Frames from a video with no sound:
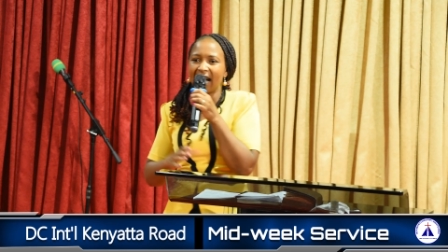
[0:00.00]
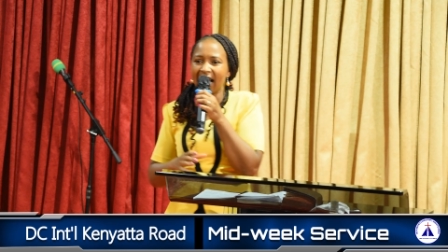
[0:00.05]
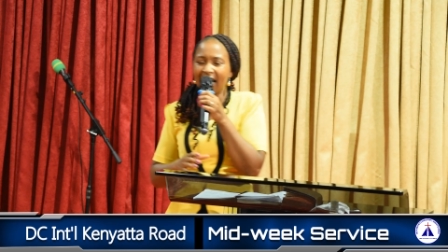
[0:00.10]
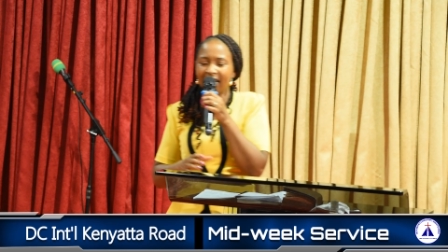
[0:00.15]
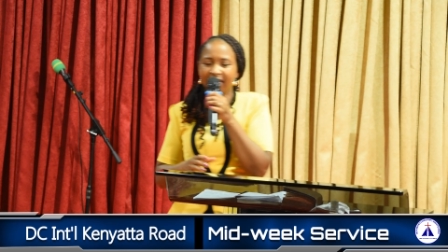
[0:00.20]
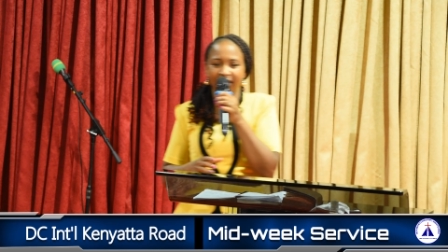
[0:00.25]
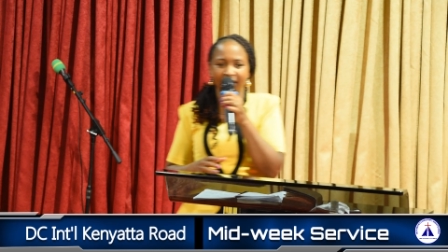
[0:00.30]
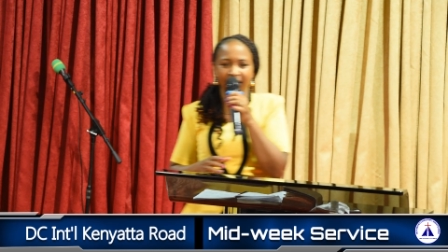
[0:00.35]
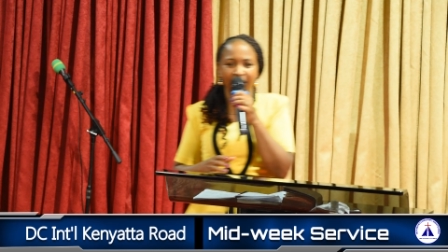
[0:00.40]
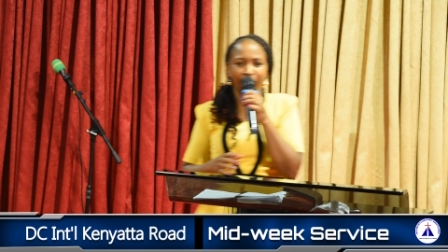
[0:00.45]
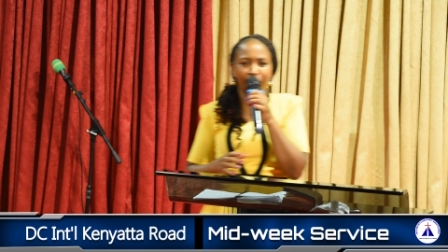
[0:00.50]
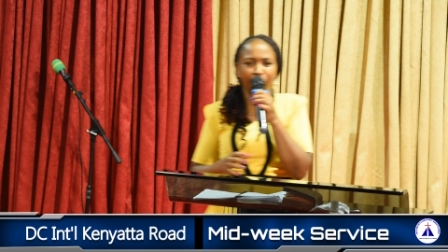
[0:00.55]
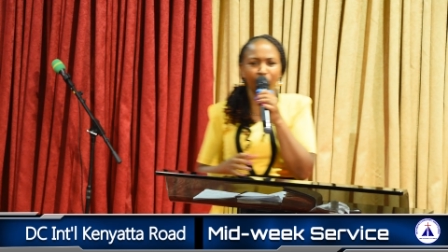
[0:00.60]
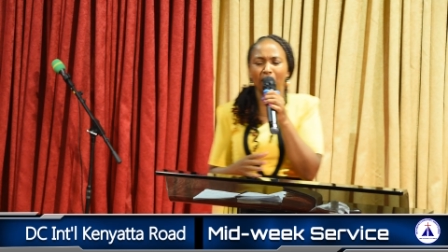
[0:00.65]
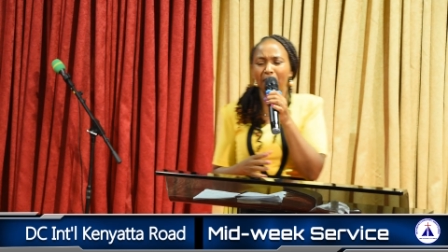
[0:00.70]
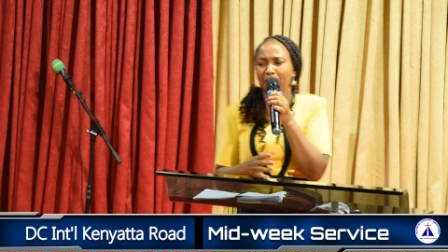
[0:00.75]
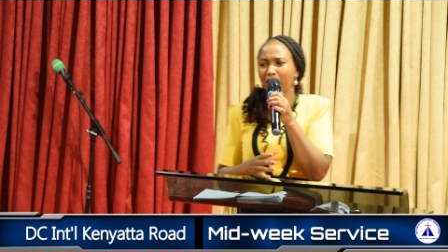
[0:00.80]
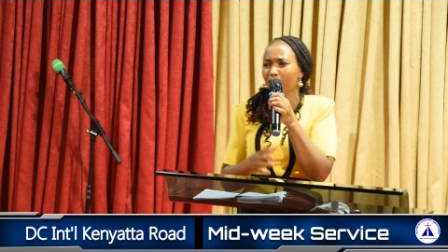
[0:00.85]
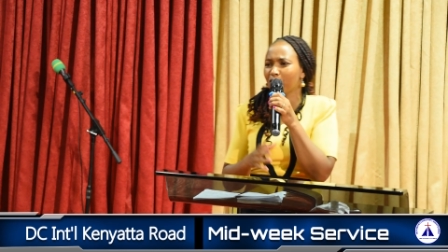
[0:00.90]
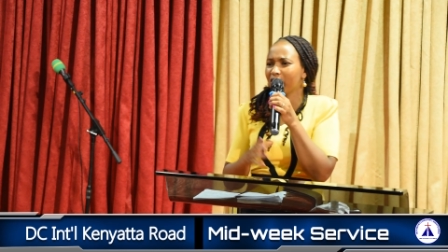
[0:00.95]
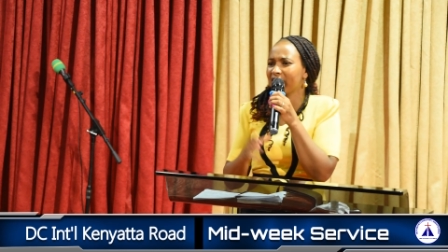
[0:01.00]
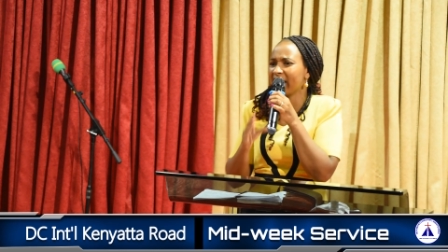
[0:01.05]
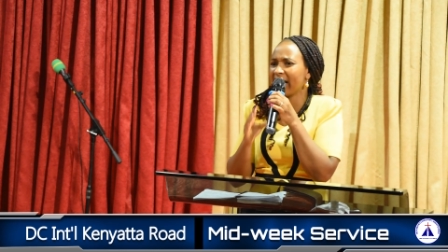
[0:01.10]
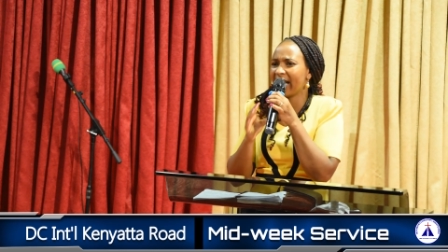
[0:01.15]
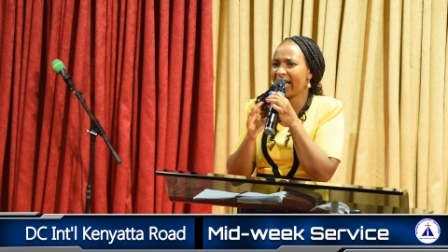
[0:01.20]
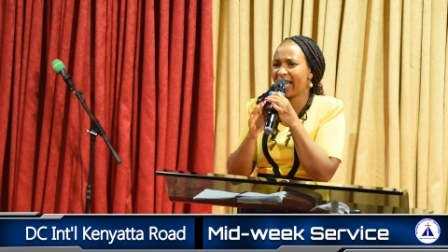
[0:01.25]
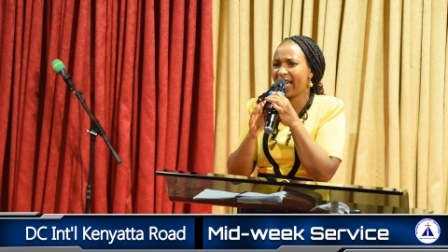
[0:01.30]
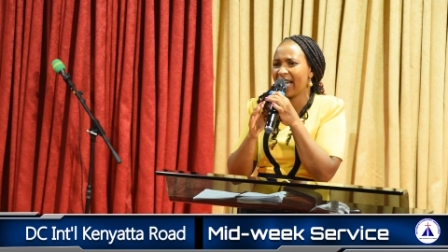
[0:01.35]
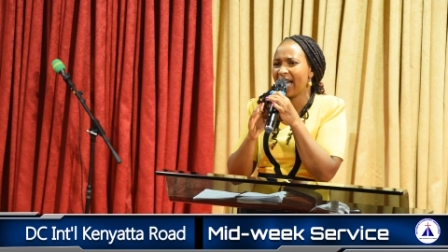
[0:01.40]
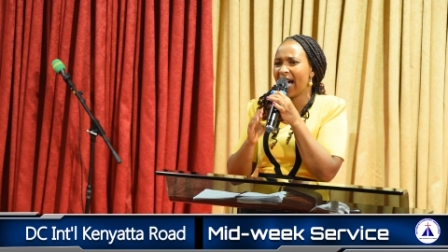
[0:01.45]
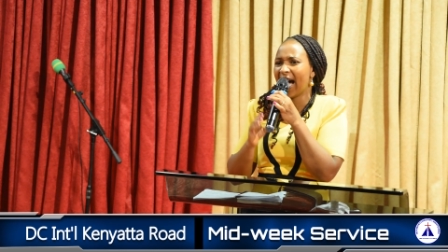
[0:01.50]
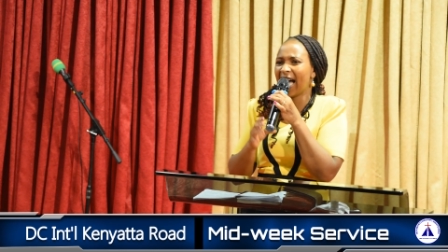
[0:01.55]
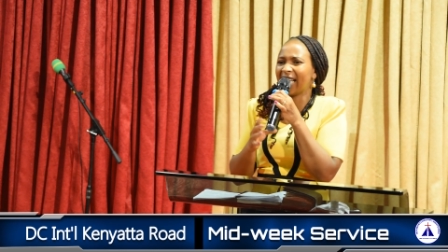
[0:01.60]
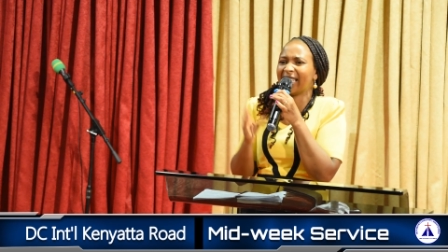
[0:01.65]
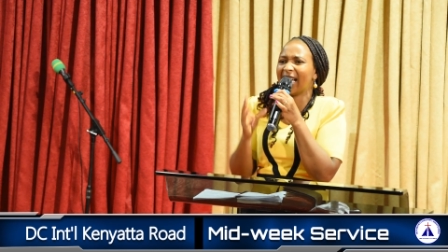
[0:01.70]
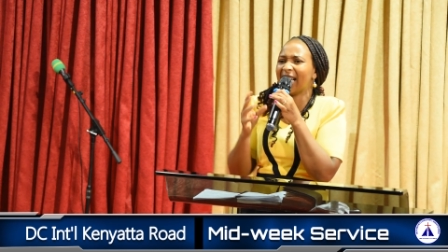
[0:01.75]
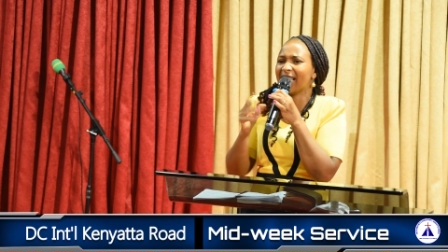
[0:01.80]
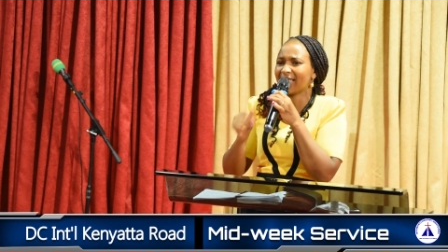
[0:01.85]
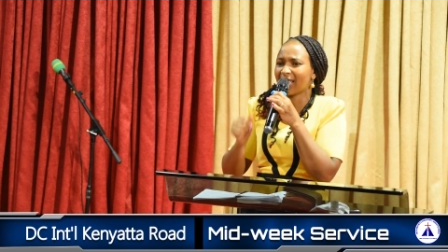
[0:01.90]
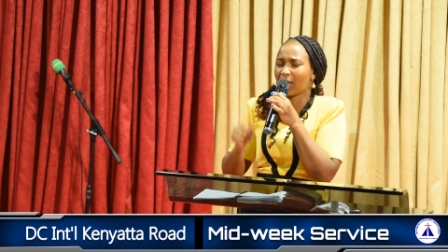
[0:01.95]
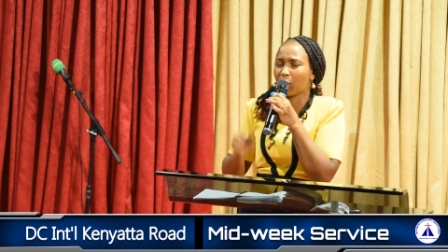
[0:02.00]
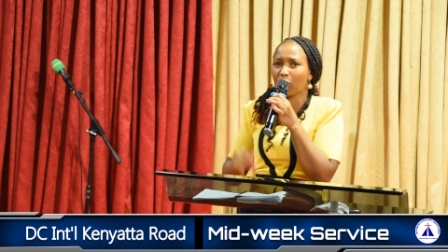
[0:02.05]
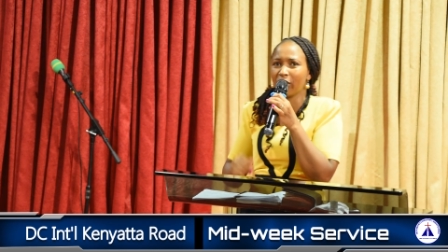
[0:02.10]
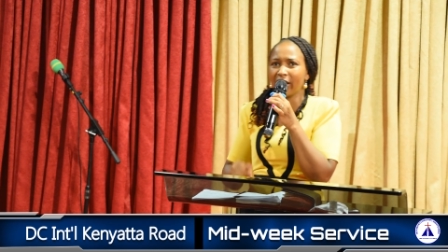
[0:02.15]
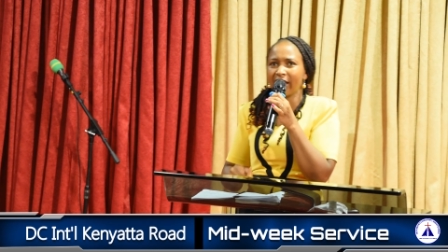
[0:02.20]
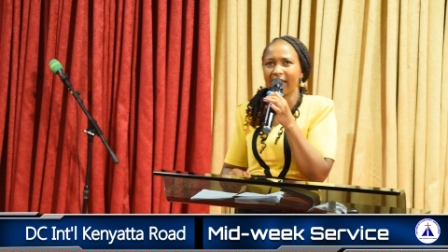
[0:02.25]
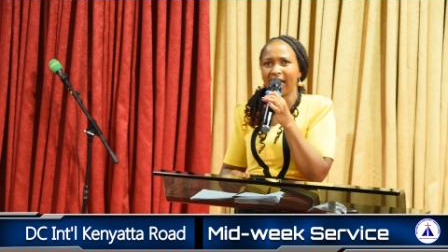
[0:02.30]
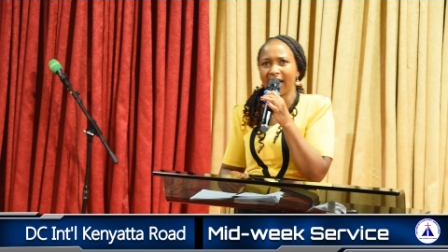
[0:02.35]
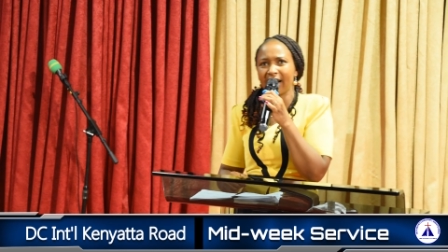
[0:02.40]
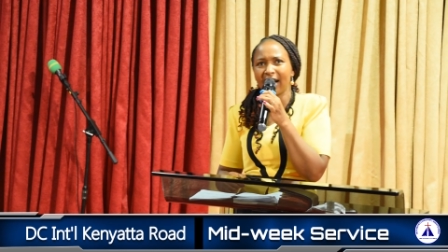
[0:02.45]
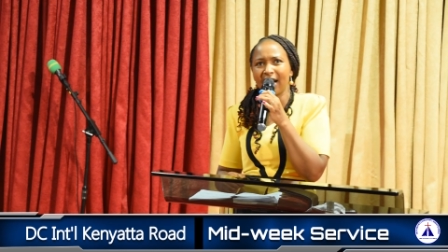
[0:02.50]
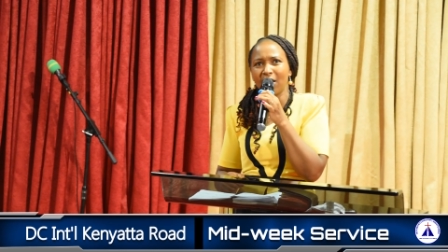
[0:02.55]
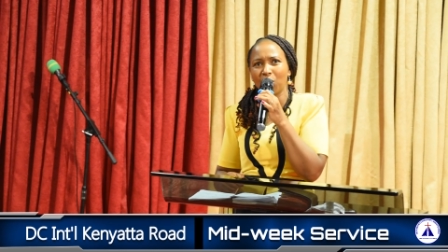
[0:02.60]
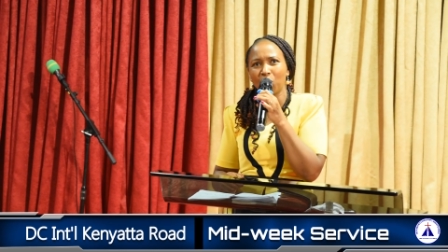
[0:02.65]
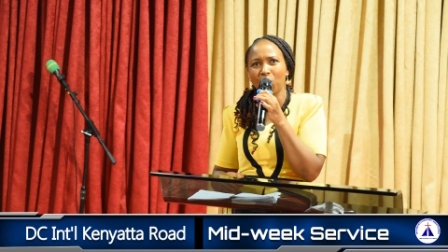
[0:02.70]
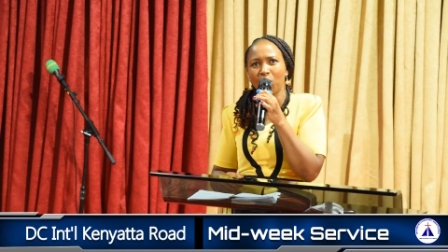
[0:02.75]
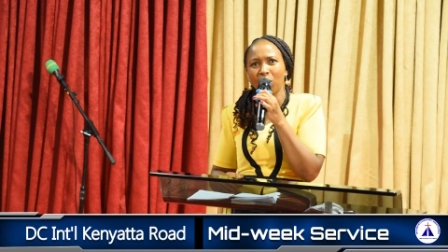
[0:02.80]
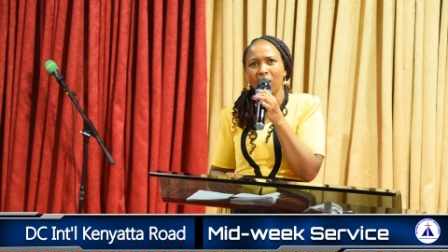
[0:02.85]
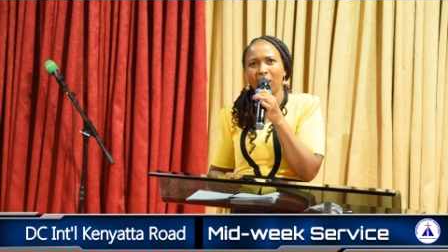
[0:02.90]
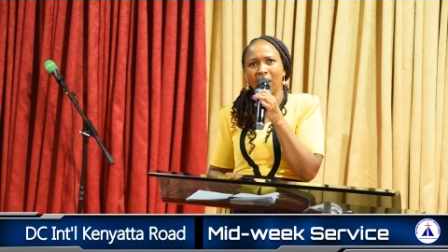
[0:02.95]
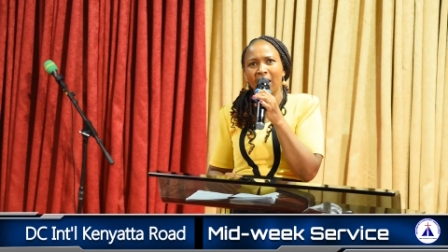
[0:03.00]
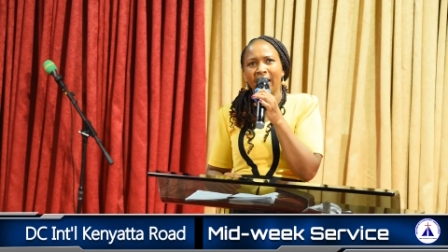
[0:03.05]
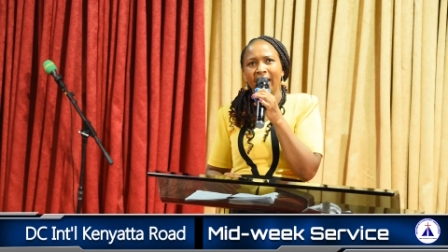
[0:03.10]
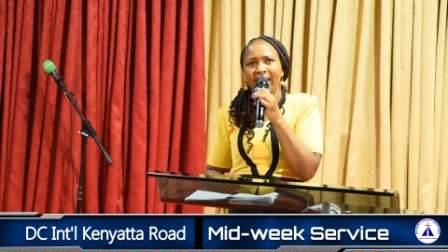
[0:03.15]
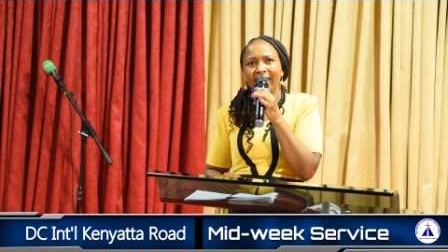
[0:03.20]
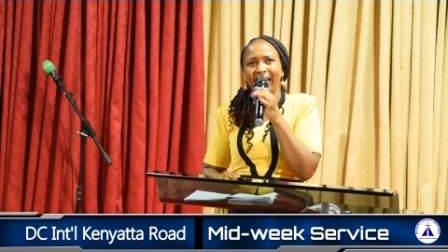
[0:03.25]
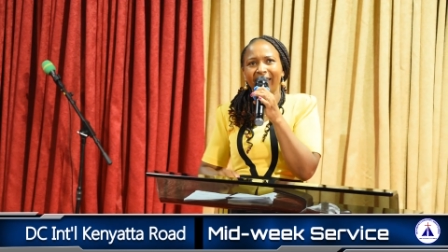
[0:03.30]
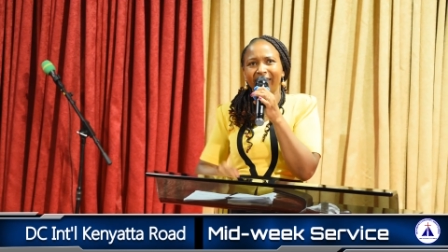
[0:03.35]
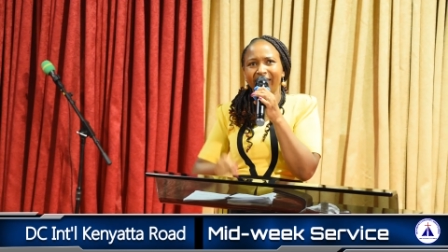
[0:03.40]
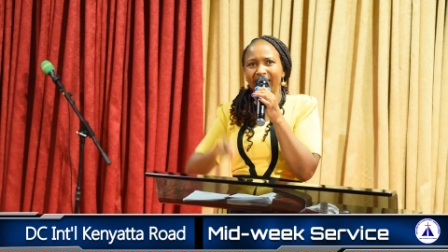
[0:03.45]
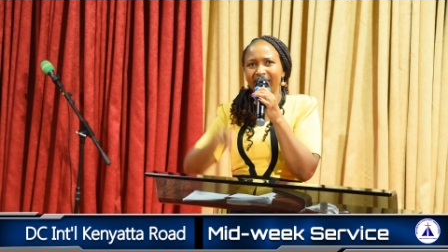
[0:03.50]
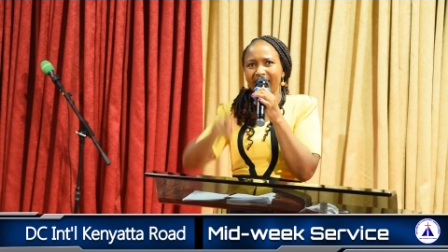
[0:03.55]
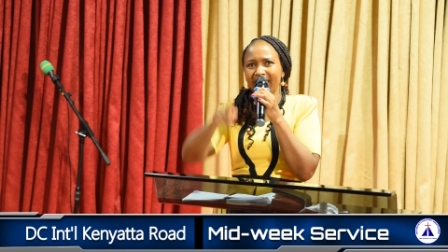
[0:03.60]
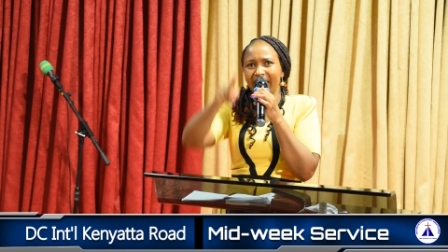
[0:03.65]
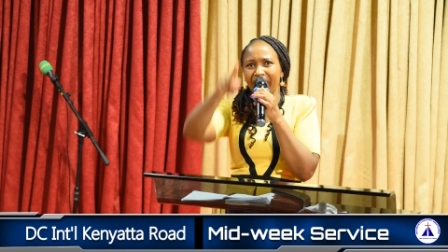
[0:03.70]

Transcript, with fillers: aje from today ataanza kunidharau that is